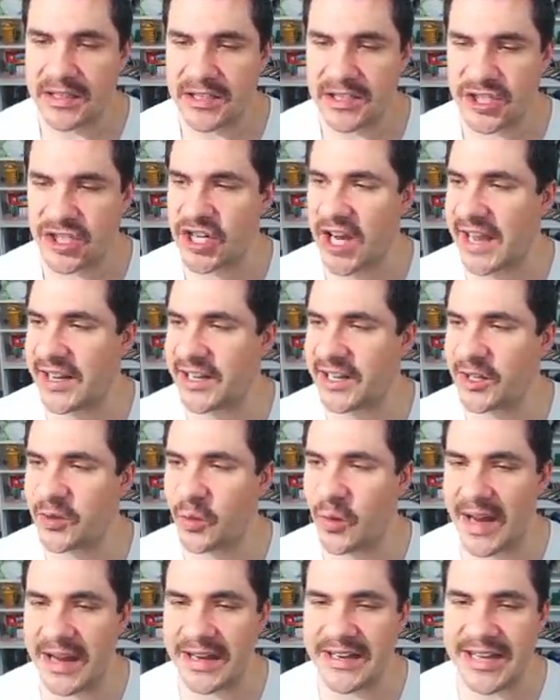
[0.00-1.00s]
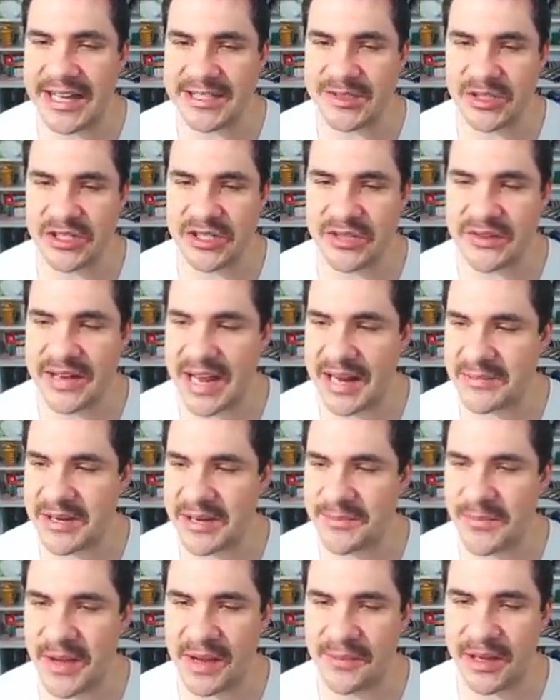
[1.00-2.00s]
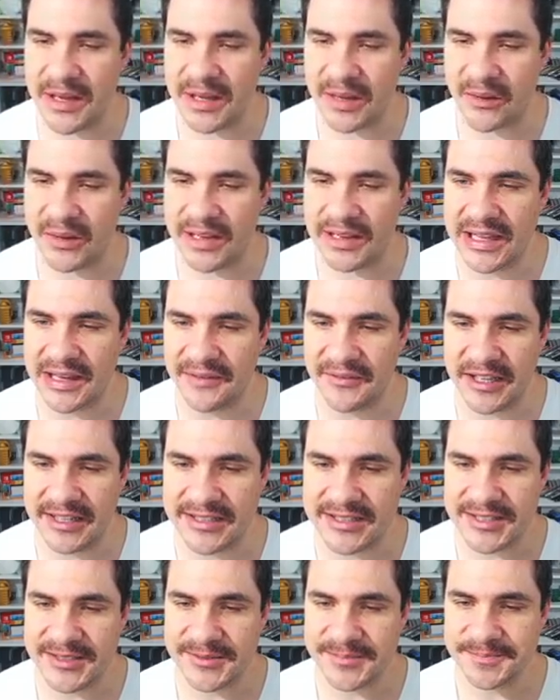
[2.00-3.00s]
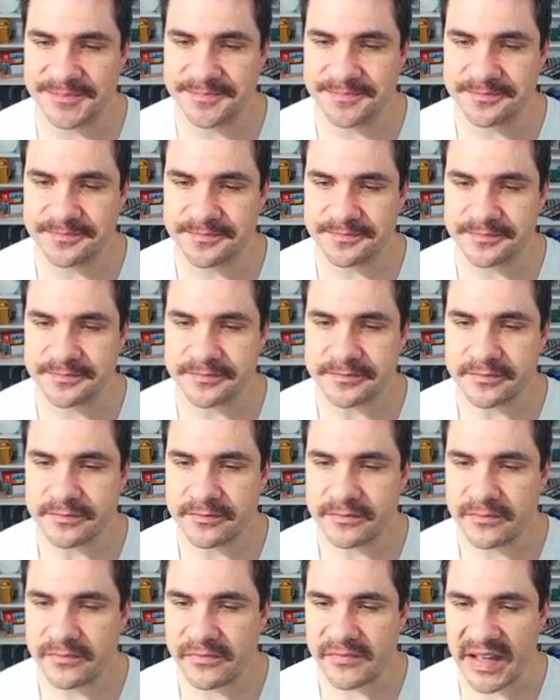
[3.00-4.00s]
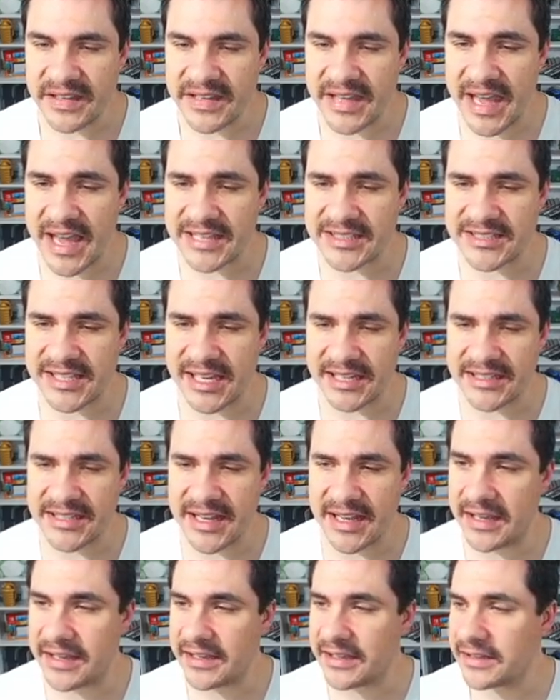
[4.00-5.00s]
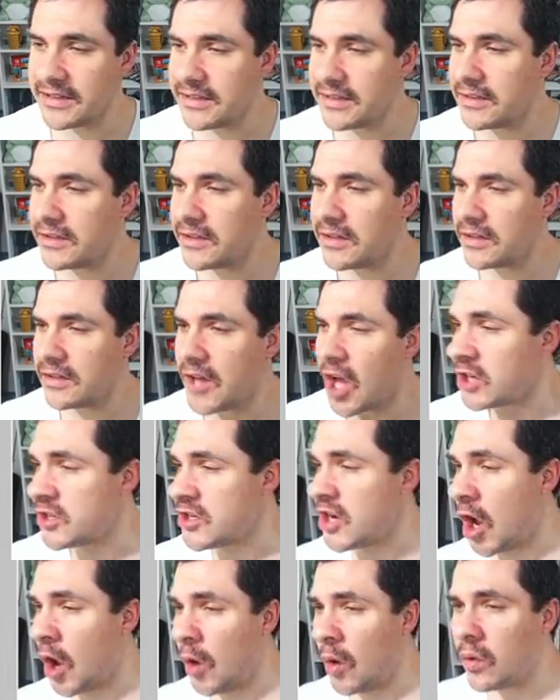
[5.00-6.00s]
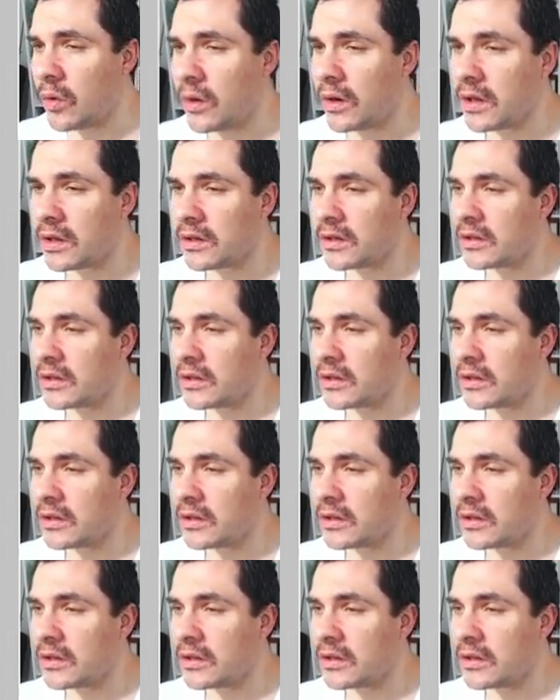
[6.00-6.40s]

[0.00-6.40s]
Shiner One, that's what you named it, Mom Mukwa. I love it. Yeah, Sunday. No!